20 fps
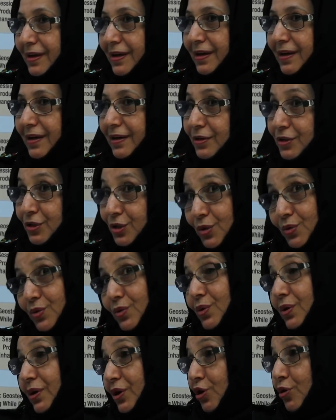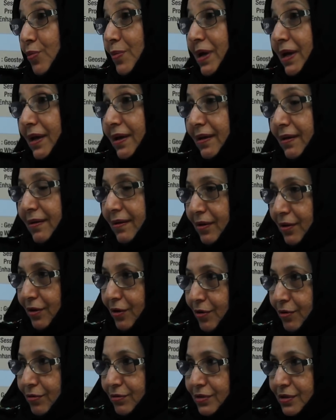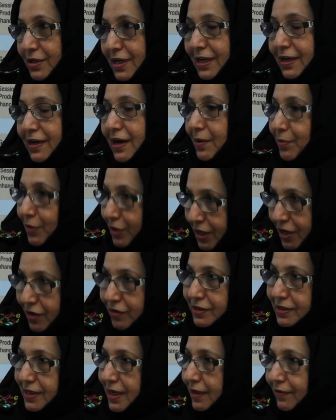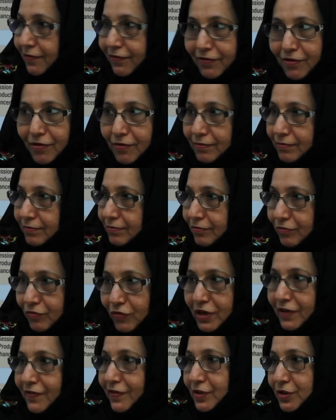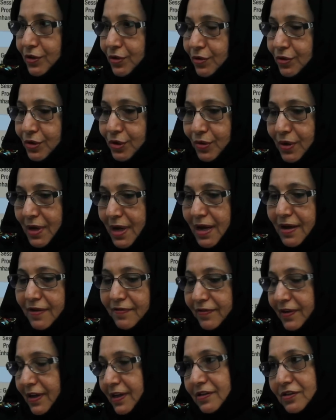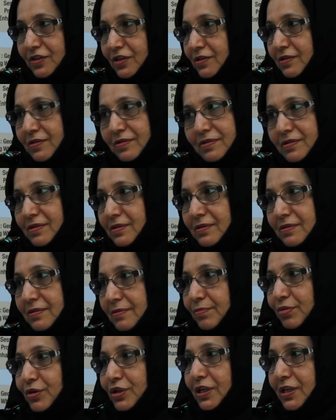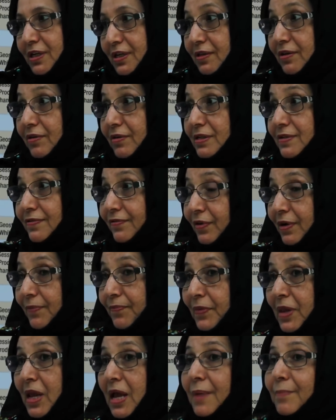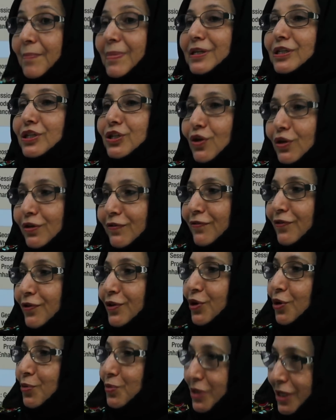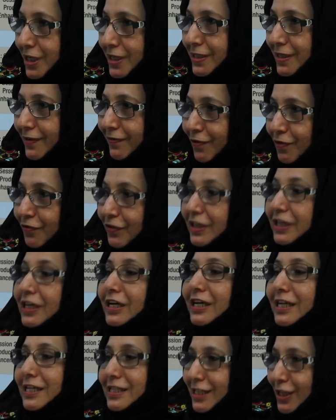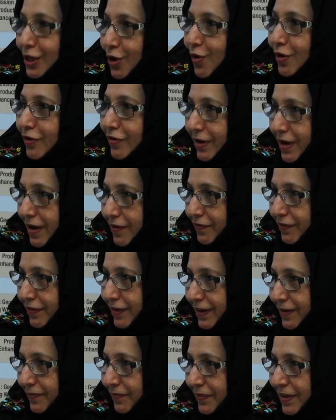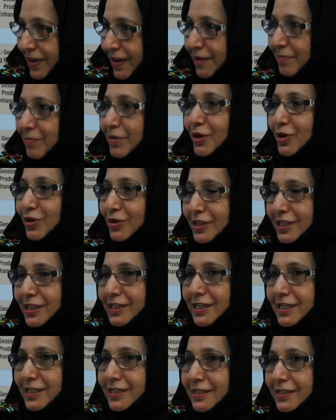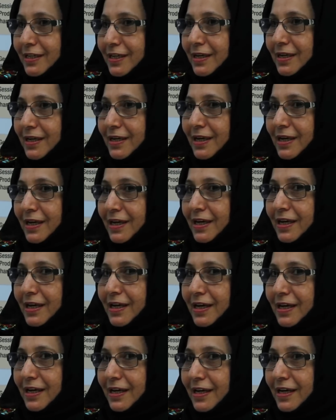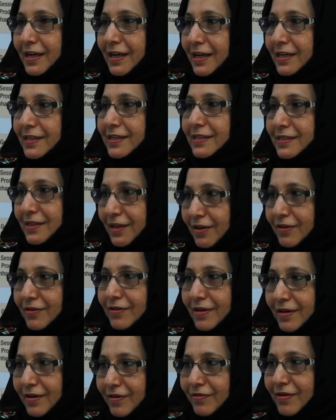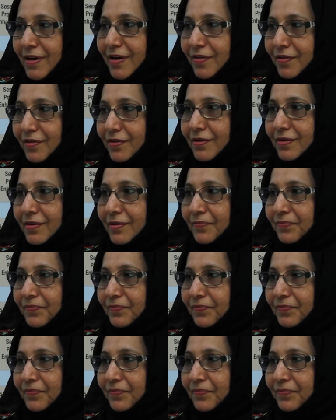Uh, so you may, you know, take carbon dioxide from whatever source you have and just put it in the reservoir, but not for the objective of increasing oil recovery, because it is a, uh, it is a, a rather